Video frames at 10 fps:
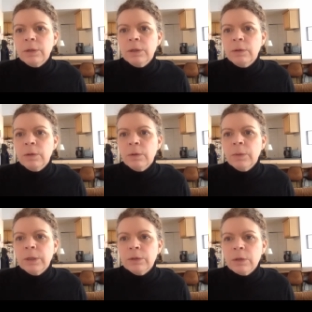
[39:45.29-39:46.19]
or you don't know
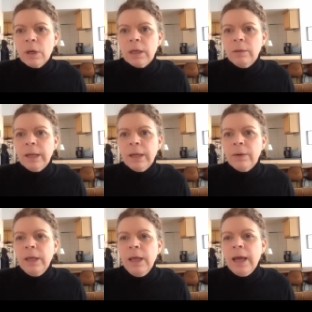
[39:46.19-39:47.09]
what you're talking about?
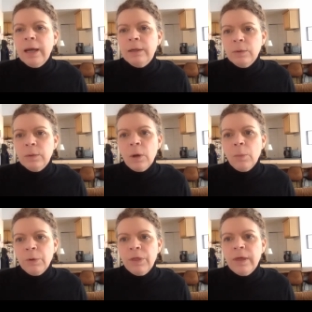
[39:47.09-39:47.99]
How do you
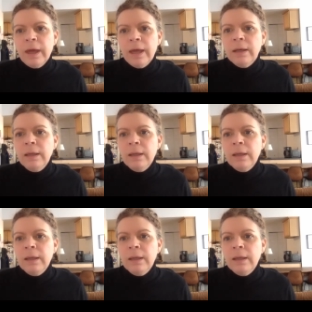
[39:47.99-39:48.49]
cope with that?